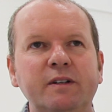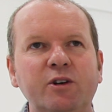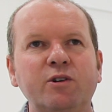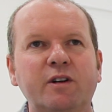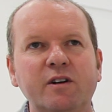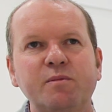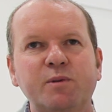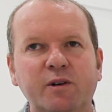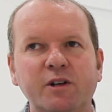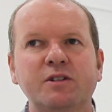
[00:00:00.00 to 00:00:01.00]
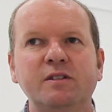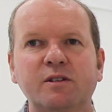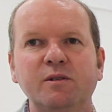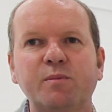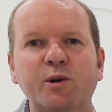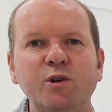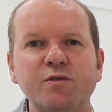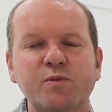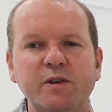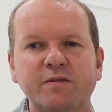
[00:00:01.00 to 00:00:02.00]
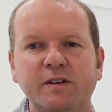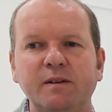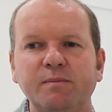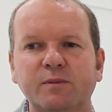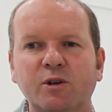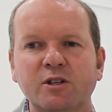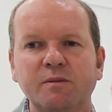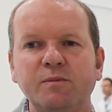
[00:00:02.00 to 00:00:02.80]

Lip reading: and the ongoing progression to improve, we've got some